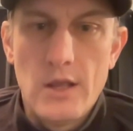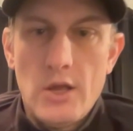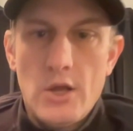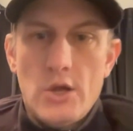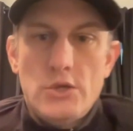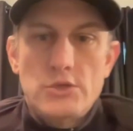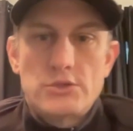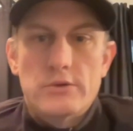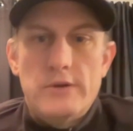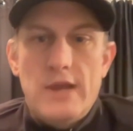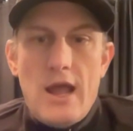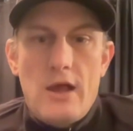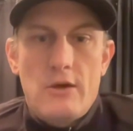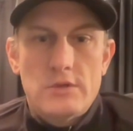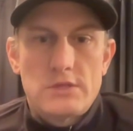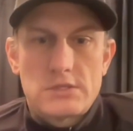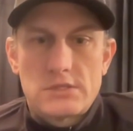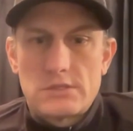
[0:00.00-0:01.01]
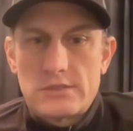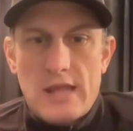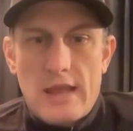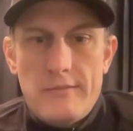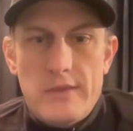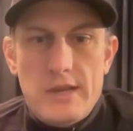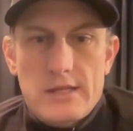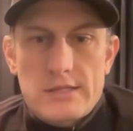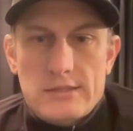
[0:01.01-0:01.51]
So now it's
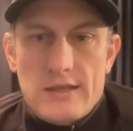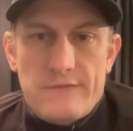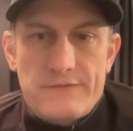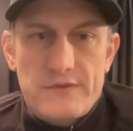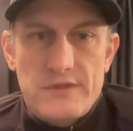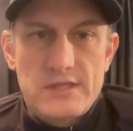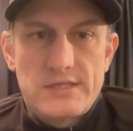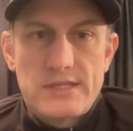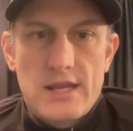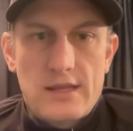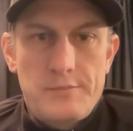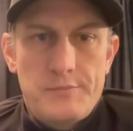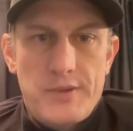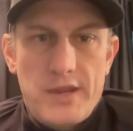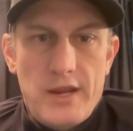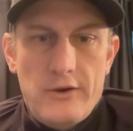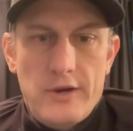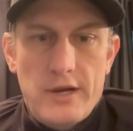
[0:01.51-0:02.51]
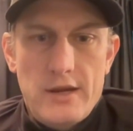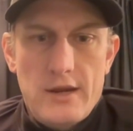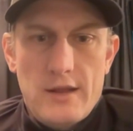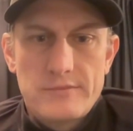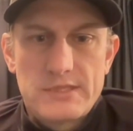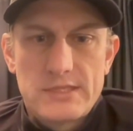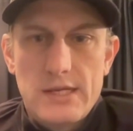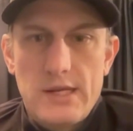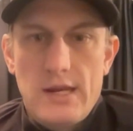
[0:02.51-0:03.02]
10 minutes left in the second period. I'm
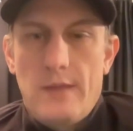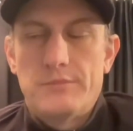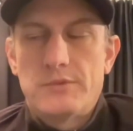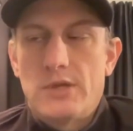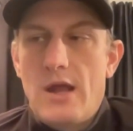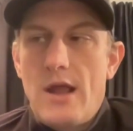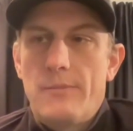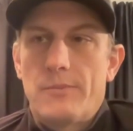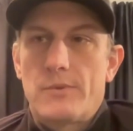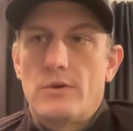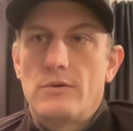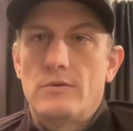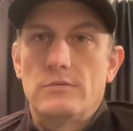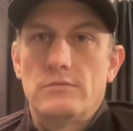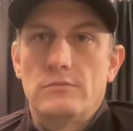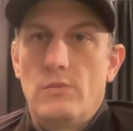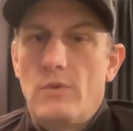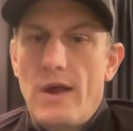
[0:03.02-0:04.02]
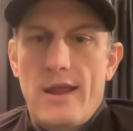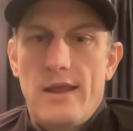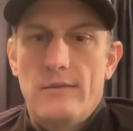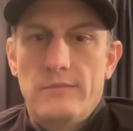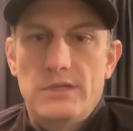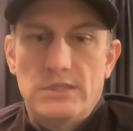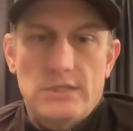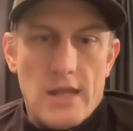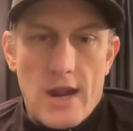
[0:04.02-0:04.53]
sitting up top going, why aren't
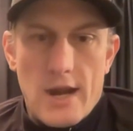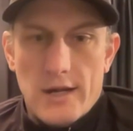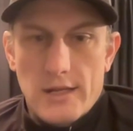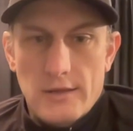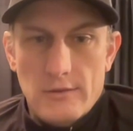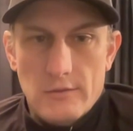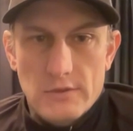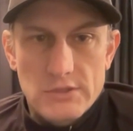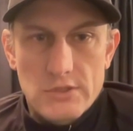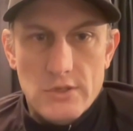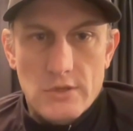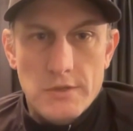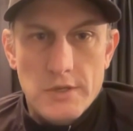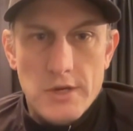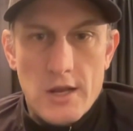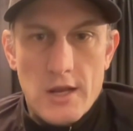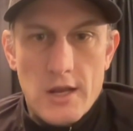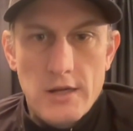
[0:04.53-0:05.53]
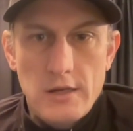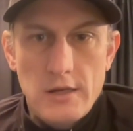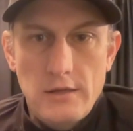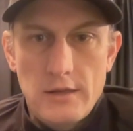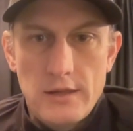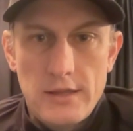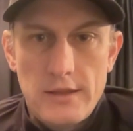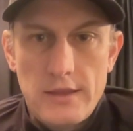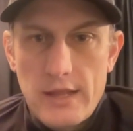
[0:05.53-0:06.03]
we starting? What's going on?
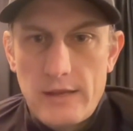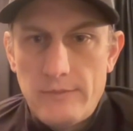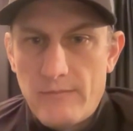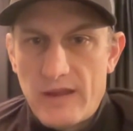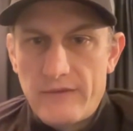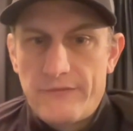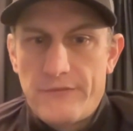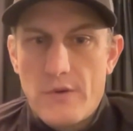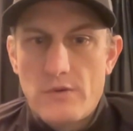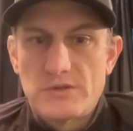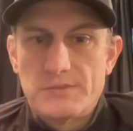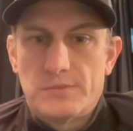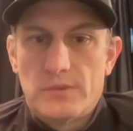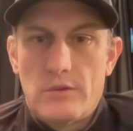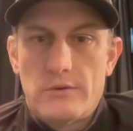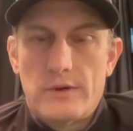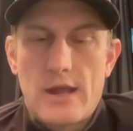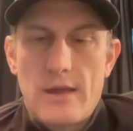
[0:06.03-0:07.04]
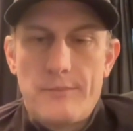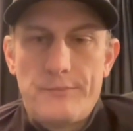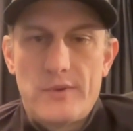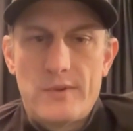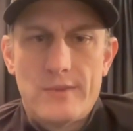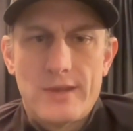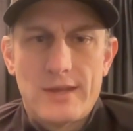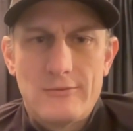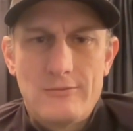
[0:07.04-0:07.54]
And then my phone's blowing up.
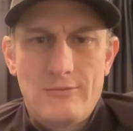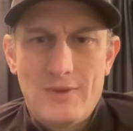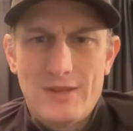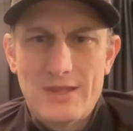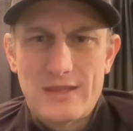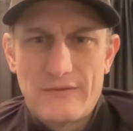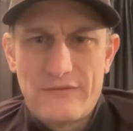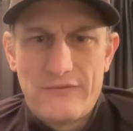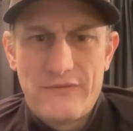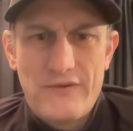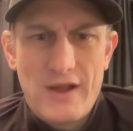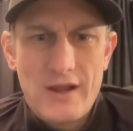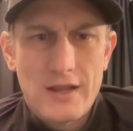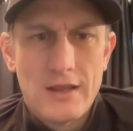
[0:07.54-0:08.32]
I'm like, what the fuck?